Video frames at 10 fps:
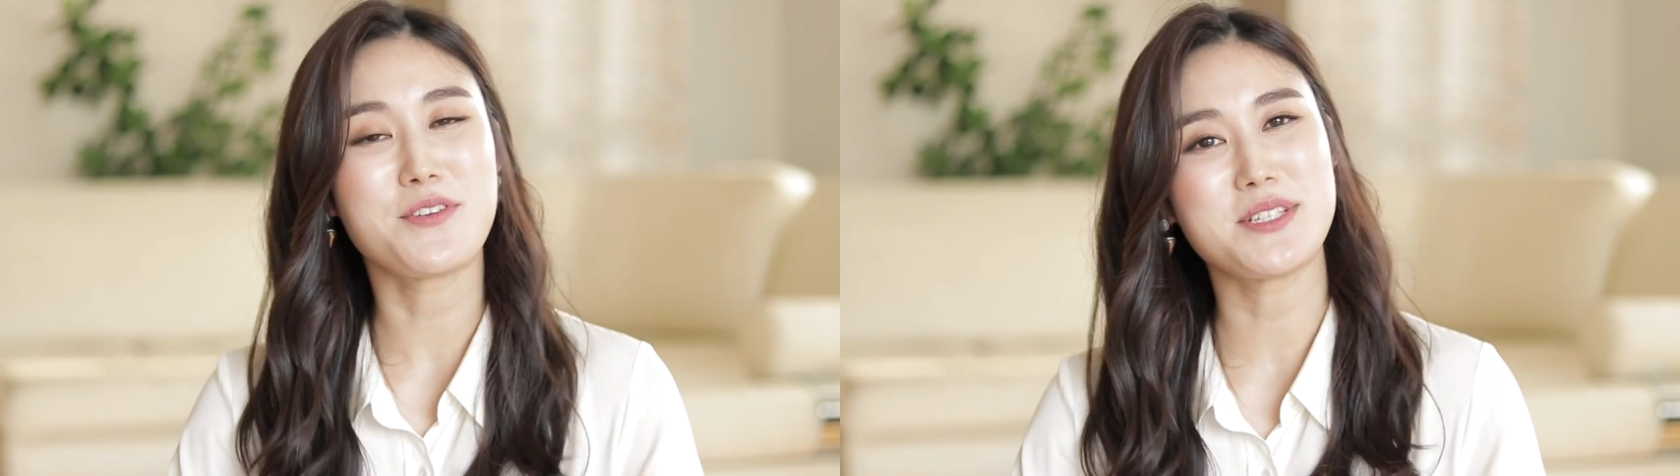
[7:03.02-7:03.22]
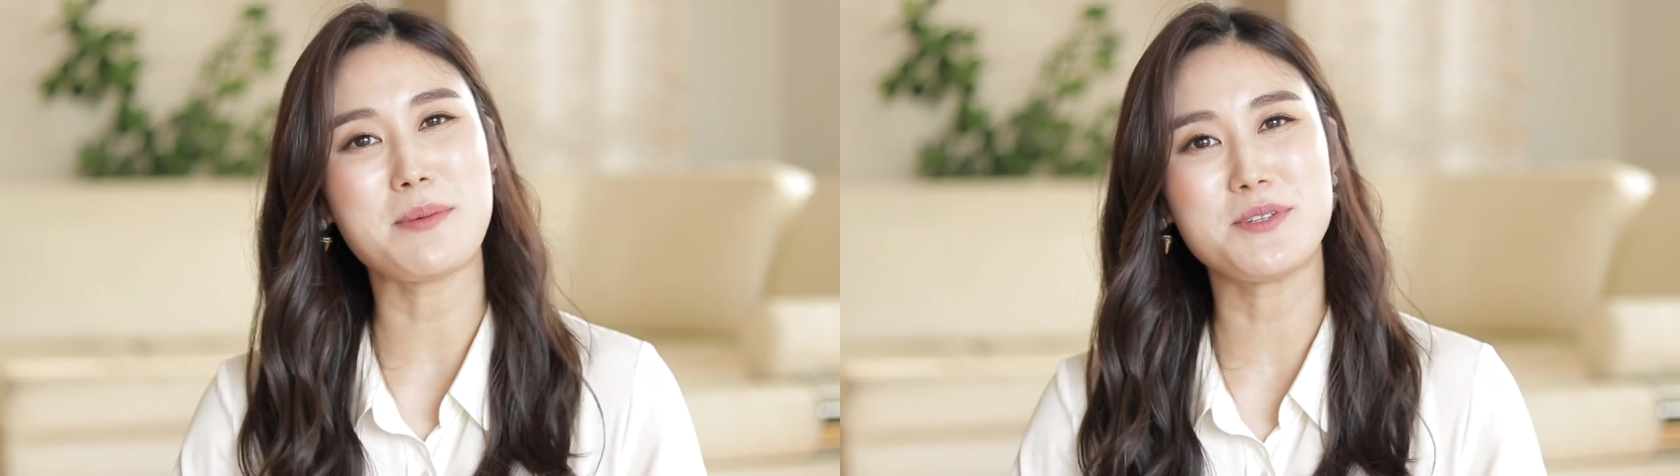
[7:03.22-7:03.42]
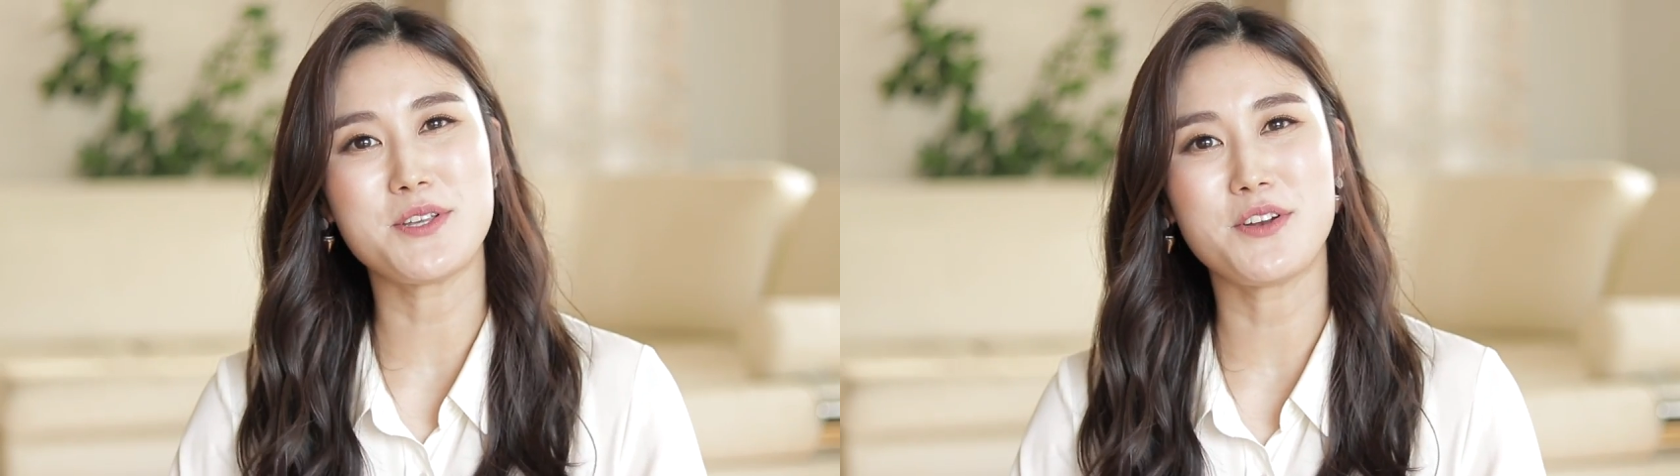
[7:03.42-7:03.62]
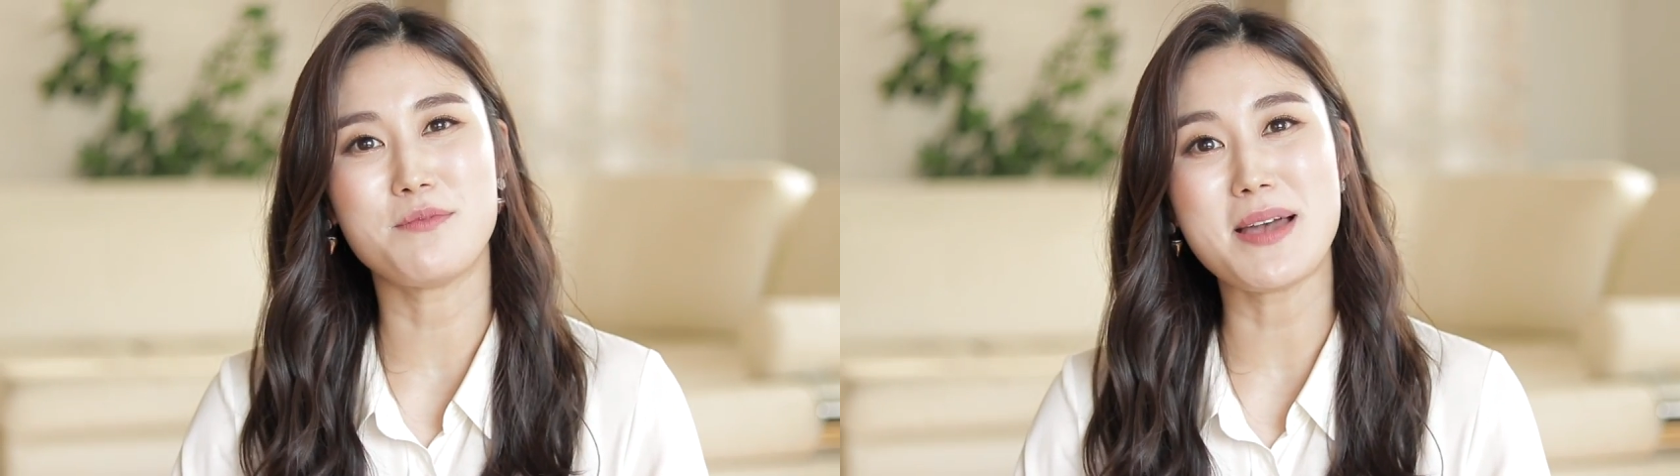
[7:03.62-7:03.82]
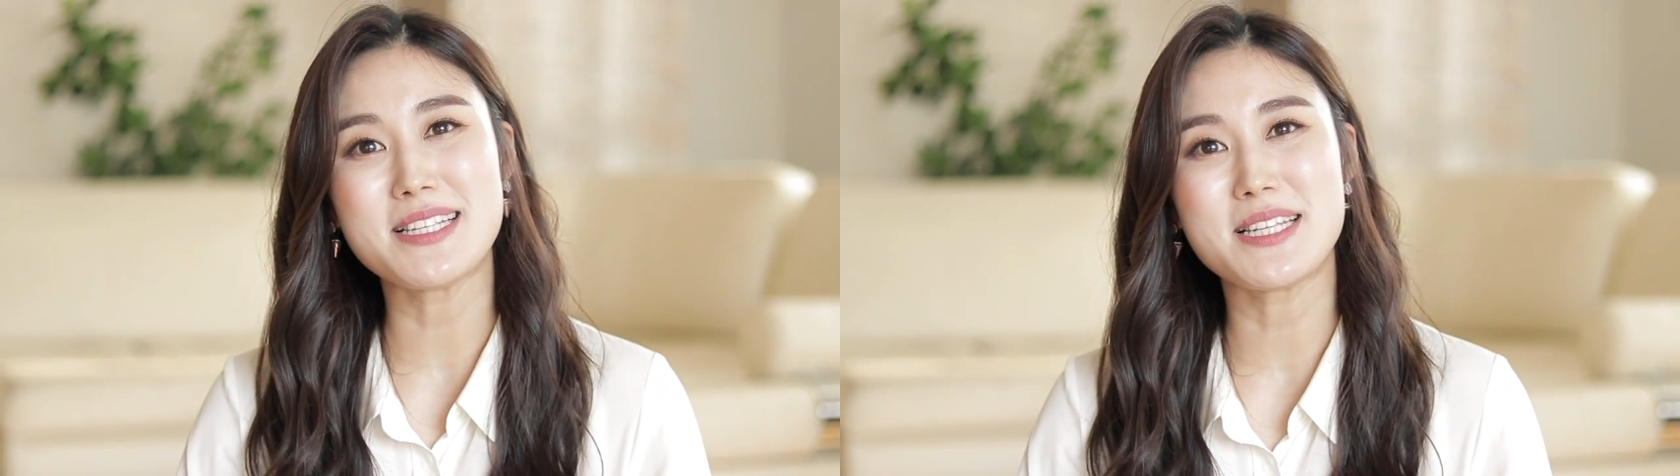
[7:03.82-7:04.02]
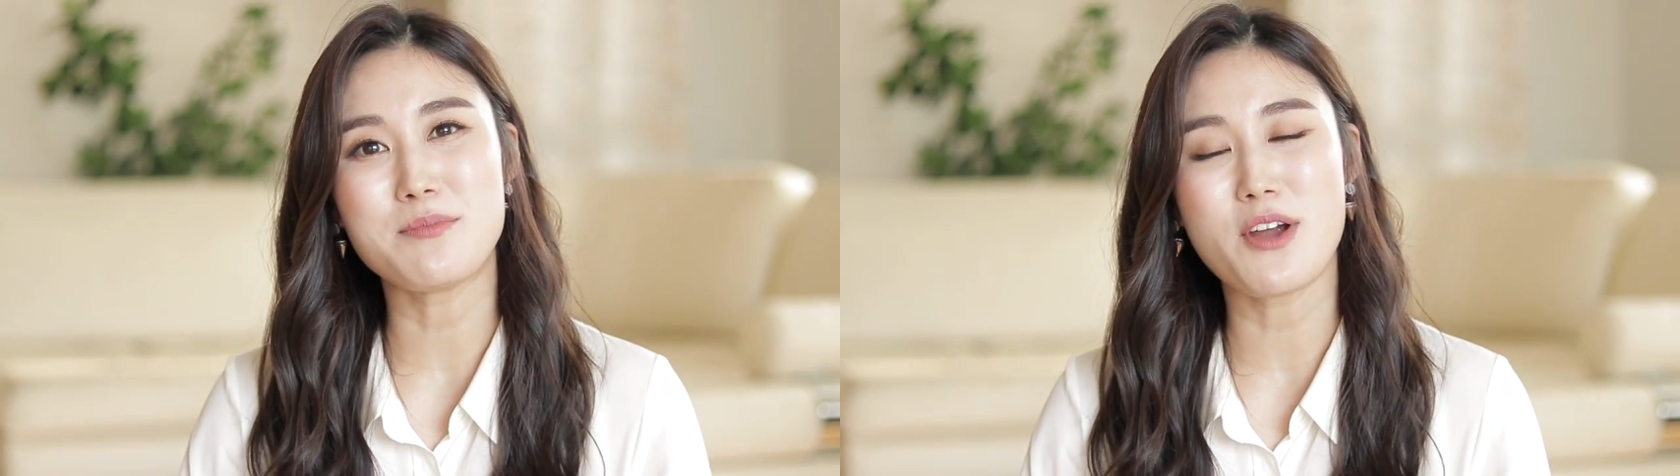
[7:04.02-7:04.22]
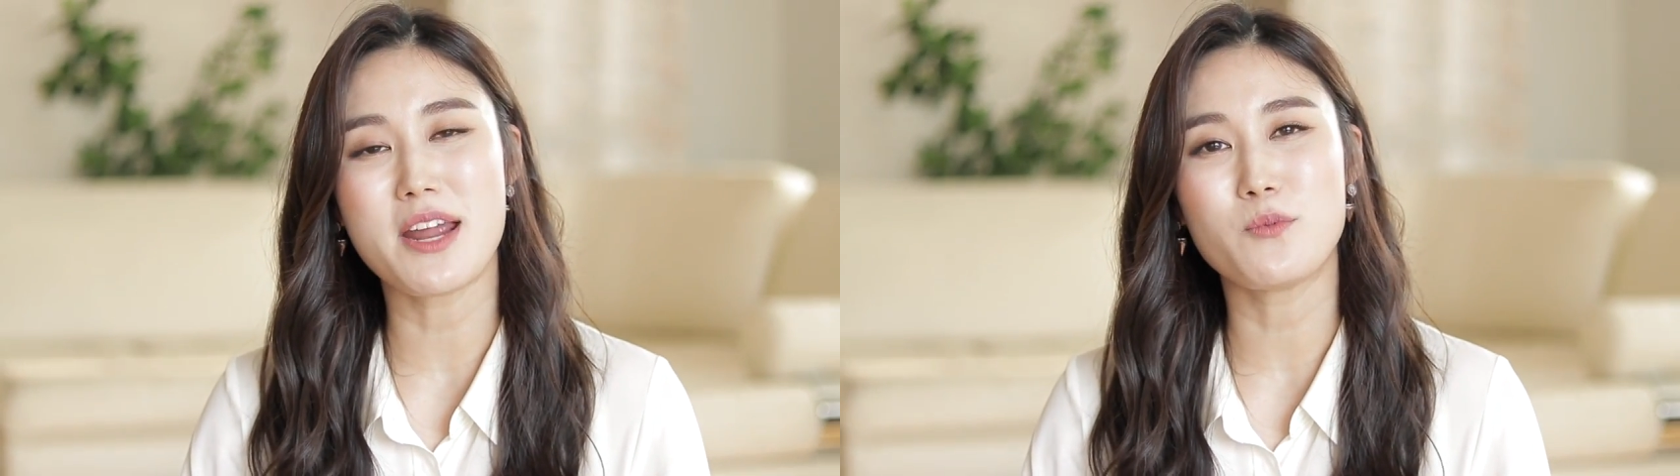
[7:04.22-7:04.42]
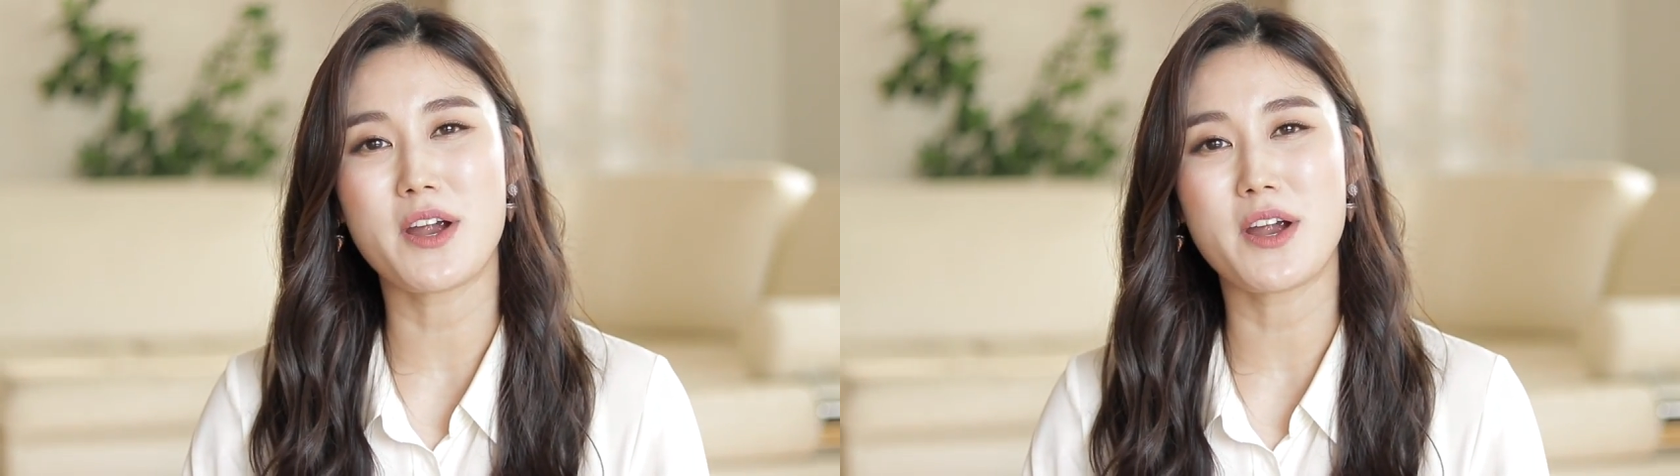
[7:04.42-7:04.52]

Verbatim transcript: first episode of Best in Brand,